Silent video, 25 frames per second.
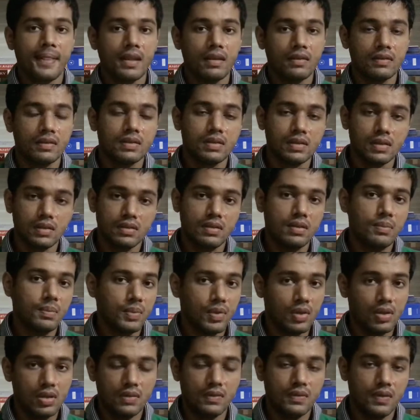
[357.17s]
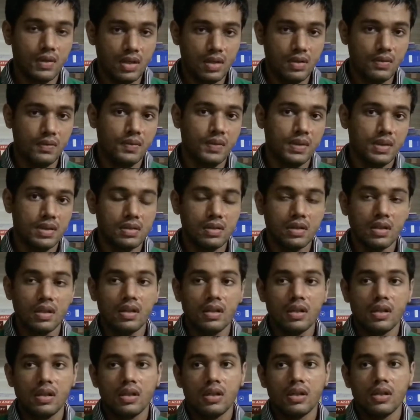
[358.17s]
This is the proliferative phase,
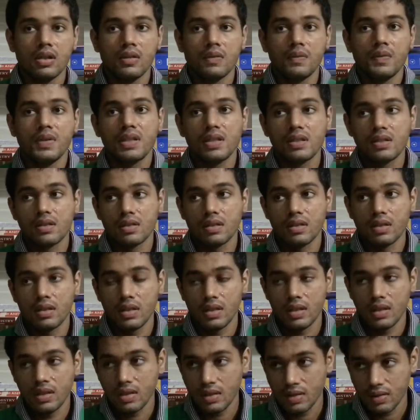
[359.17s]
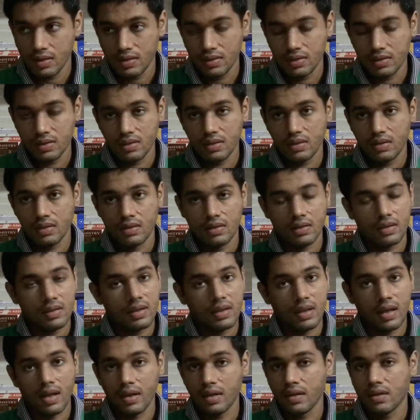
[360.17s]
which is
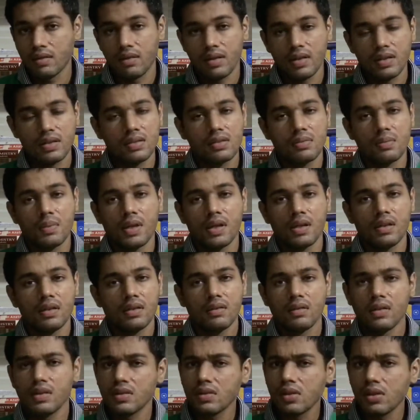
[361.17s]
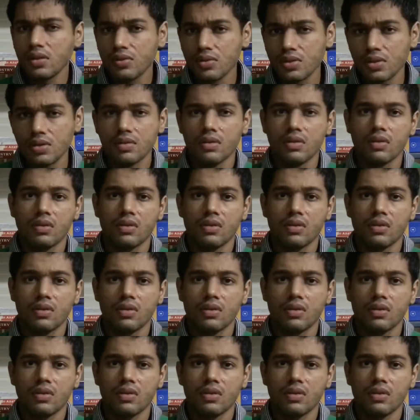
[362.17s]
characterized by resolution